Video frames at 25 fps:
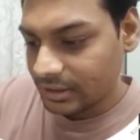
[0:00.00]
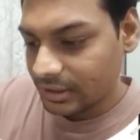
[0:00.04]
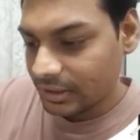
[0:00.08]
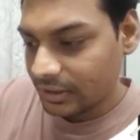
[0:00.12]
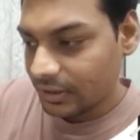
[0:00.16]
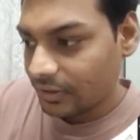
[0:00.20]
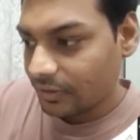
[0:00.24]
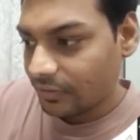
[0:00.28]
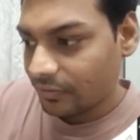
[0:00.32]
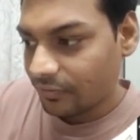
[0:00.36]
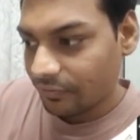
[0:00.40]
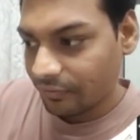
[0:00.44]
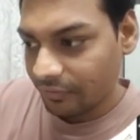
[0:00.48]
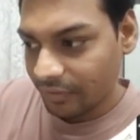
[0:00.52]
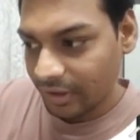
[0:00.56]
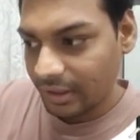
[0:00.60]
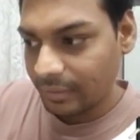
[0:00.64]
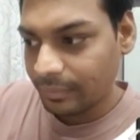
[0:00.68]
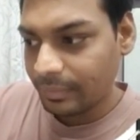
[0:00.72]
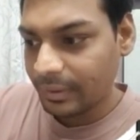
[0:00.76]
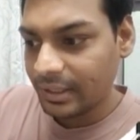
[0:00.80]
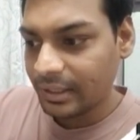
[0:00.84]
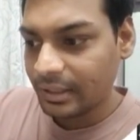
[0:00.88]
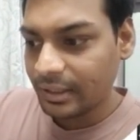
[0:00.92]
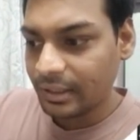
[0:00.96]

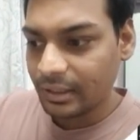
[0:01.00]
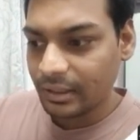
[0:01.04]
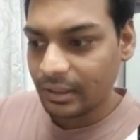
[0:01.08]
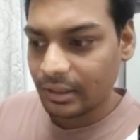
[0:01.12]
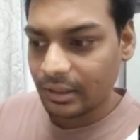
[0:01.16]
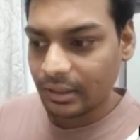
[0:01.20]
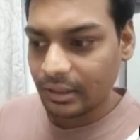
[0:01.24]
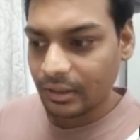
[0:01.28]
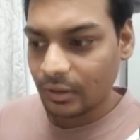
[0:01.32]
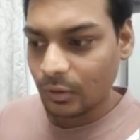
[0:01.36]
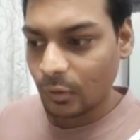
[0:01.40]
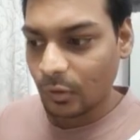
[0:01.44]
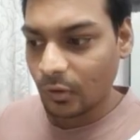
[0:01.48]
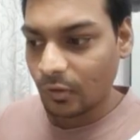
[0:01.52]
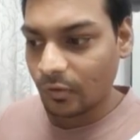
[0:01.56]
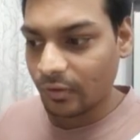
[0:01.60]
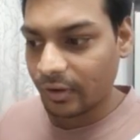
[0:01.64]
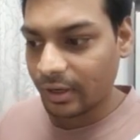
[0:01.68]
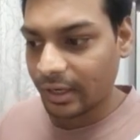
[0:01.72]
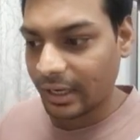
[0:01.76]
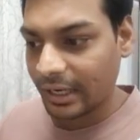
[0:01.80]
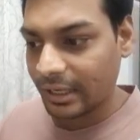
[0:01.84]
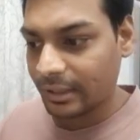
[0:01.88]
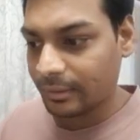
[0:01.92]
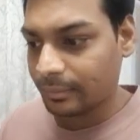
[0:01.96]
will be
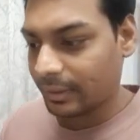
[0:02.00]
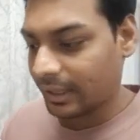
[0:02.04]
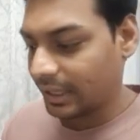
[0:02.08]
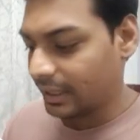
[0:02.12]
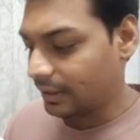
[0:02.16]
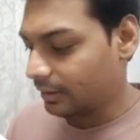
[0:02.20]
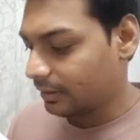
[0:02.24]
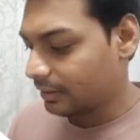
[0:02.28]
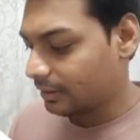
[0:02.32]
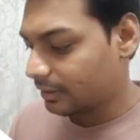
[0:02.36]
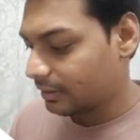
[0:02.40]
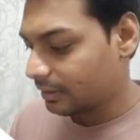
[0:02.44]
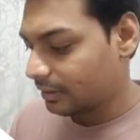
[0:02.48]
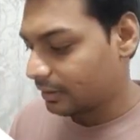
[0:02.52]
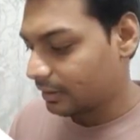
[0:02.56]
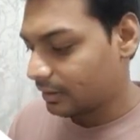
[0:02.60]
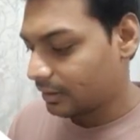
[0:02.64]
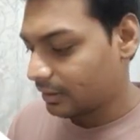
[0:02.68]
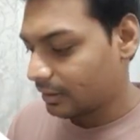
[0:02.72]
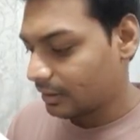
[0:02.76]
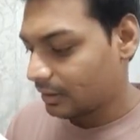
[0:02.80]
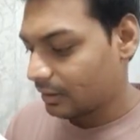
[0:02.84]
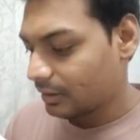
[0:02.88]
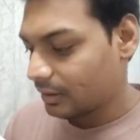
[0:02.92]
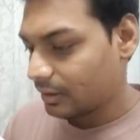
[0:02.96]
override by
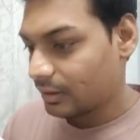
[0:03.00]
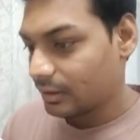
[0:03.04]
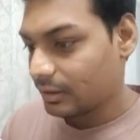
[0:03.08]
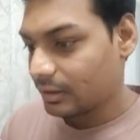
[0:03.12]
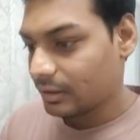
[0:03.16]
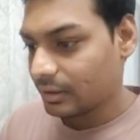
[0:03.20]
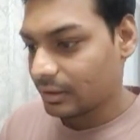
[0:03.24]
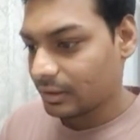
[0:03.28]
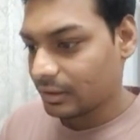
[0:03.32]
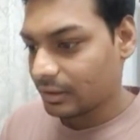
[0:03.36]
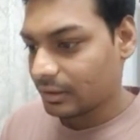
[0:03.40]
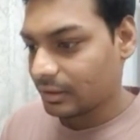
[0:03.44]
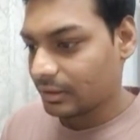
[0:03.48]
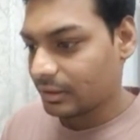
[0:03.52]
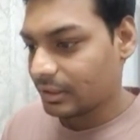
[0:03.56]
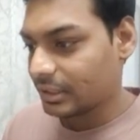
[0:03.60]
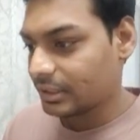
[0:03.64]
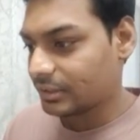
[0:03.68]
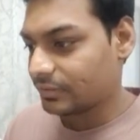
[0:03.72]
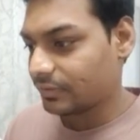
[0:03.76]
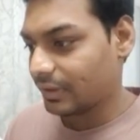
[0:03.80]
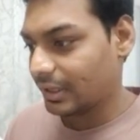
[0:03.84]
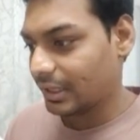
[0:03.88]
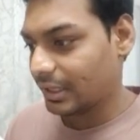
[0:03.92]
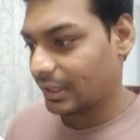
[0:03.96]

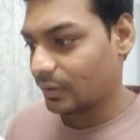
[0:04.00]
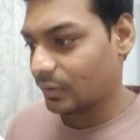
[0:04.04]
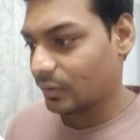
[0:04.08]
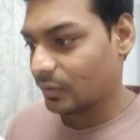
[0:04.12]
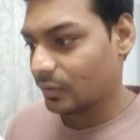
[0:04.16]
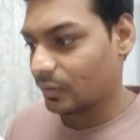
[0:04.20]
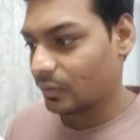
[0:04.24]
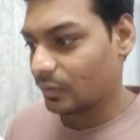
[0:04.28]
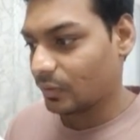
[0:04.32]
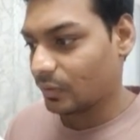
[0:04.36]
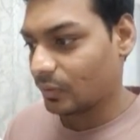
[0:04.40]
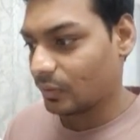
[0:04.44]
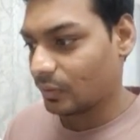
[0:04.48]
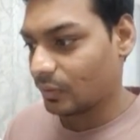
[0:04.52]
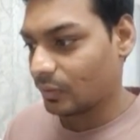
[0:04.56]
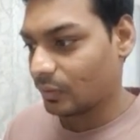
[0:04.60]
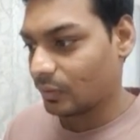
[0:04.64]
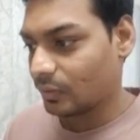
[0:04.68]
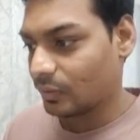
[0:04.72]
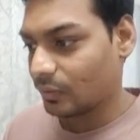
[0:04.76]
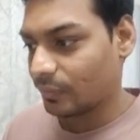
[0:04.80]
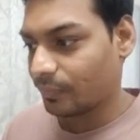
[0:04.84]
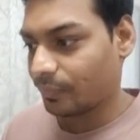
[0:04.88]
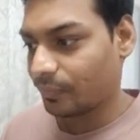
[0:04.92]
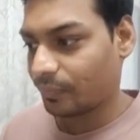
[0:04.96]
this value
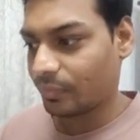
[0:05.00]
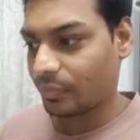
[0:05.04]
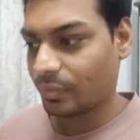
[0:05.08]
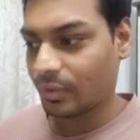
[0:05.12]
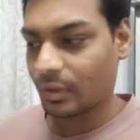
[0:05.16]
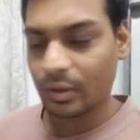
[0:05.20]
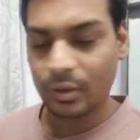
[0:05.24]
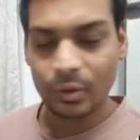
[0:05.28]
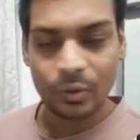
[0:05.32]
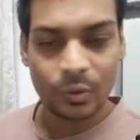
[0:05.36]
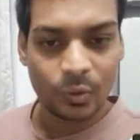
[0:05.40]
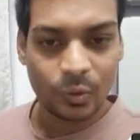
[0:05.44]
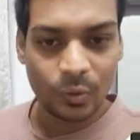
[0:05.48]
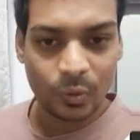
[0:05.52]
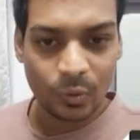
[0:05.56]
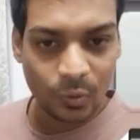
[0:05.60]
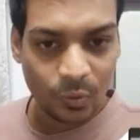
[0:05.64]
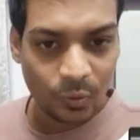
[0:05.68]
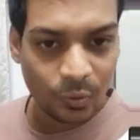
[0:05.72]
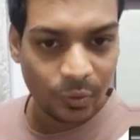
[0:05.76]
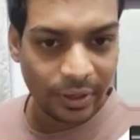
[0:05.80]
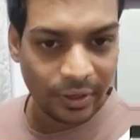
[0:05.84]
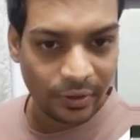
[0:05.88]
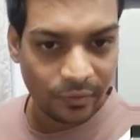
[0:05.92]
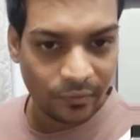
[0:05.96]

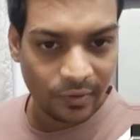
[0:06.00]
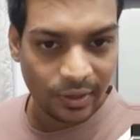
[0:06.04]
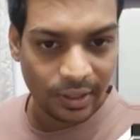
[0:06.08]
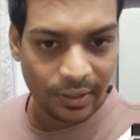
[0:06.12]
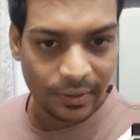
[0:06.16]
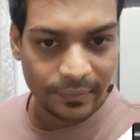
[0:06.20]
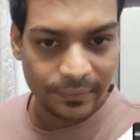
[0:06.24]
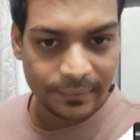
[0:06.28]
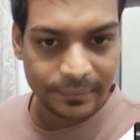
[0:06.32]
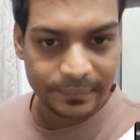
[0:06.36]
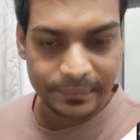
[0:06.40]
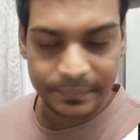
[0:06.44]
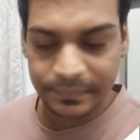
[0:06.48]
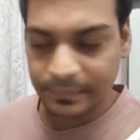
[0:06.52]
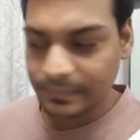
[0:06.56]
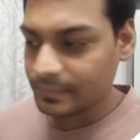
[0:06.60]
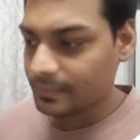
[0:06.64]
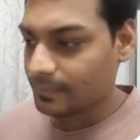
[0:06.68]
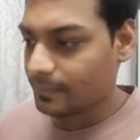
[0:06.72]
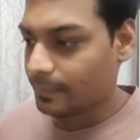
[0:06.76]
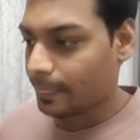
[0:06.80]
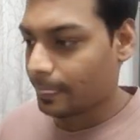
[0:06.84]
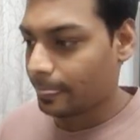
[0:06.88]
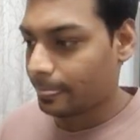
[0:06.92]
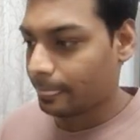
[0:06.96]
2 and
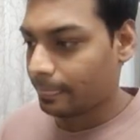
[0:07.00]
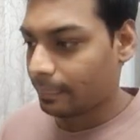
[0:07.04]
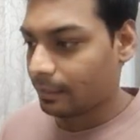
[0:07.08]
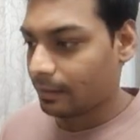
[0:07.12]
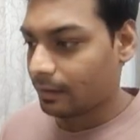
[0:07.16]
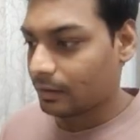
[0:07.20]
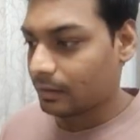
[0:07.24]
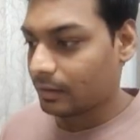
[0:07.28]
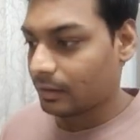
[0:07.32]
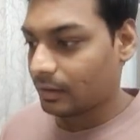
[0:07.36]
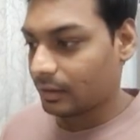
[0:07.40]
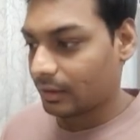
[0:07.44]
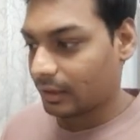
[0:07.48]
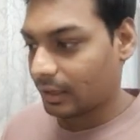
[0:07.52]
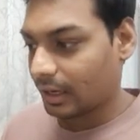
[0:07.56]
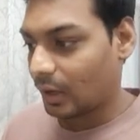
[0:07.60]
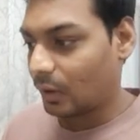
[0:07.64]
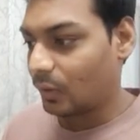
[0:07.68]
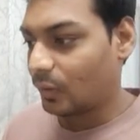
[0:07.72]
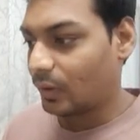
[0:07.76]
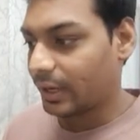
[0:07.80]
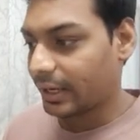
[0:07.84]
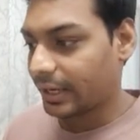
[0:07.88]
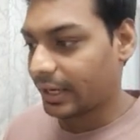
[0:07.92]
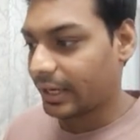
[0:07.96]
1.
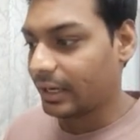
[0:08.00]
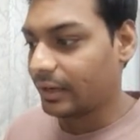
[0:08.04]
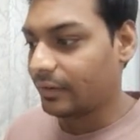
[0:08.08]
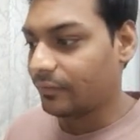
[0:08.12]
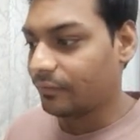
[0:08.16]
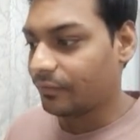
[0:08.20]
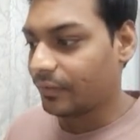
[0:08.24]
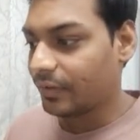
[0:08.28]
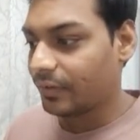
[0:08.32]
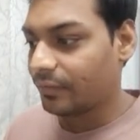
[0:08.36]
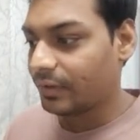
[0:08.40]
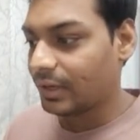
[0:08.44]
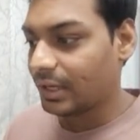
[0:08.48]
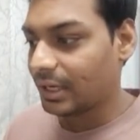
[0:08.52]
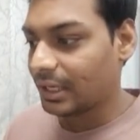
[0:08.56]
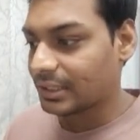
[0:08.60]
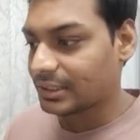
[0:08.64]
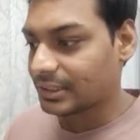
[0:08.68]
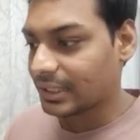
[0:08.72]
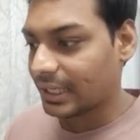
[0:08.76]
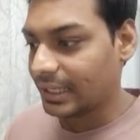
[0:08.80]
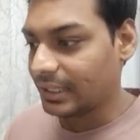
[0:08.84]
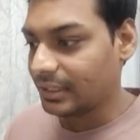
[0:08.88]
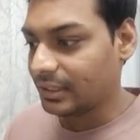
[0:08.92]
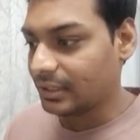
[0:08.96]
Now again we will
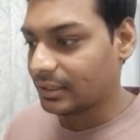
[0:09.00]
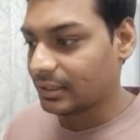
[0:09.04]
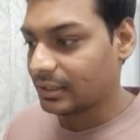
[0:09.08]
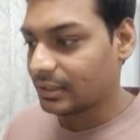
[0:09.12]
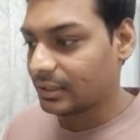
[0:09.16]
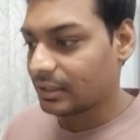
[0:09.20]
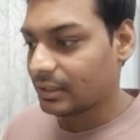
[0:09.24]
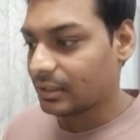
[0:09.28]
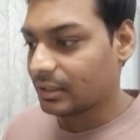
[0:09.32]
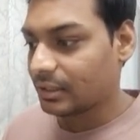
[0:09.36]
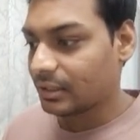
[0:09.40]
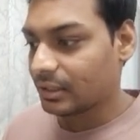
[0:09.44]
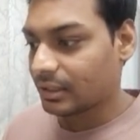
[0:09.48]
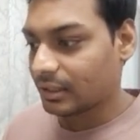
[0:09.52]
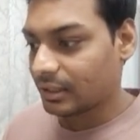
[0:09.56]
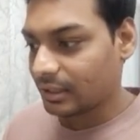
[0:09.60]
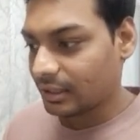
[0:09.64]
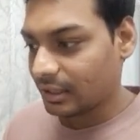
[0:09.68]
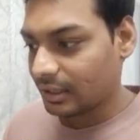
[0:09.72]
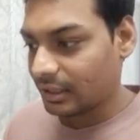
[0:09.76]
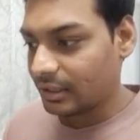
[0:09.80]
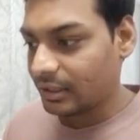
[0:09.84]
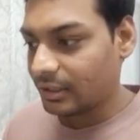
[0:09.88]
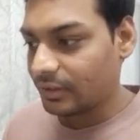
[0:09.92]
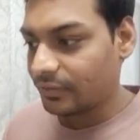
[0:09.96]
assign
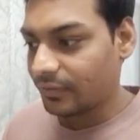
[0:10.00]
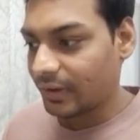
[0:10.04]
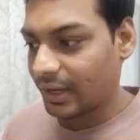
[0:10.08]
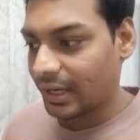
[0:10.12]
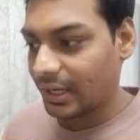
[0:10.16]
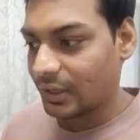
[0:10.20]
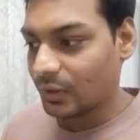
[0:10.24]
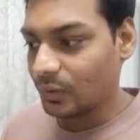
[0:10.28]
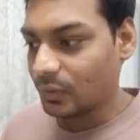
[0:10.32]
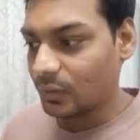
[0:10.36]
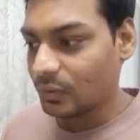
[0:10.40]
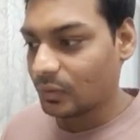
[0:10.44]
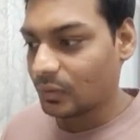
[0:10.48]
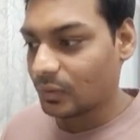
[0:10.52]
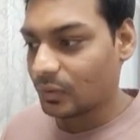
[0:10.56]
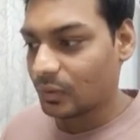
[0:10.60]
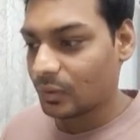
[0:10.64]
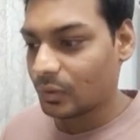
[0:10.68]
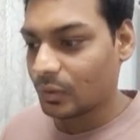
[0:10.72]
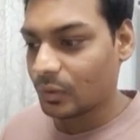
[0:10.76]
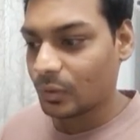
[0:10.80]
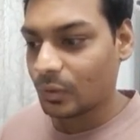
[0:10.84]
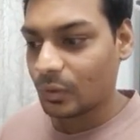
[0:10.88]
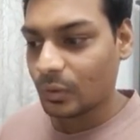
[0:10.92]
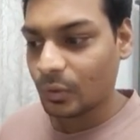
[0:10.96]
current value
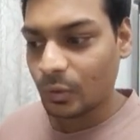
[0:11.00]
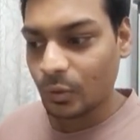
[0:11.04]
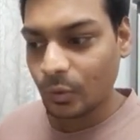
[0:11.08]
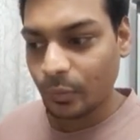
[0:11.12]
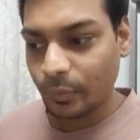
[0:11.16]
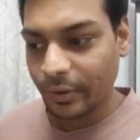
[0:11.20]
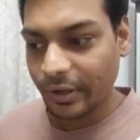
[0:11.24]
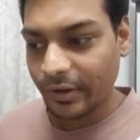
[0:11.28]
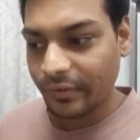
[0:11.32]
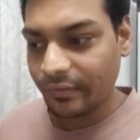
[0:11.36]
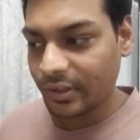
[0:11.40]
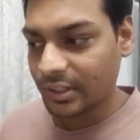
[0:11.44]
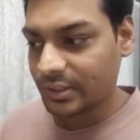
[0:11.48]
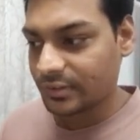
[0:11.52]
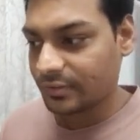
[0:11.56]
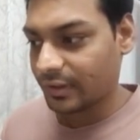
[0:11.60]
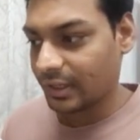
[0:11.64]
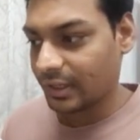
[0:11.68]
to previous